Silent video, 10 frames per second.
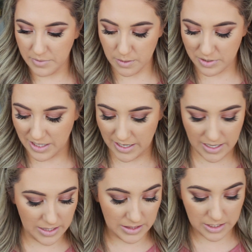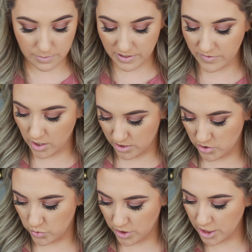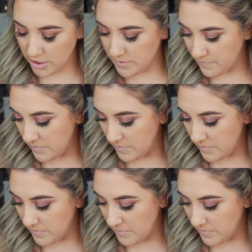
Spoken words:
gonna apply a little bit of contour,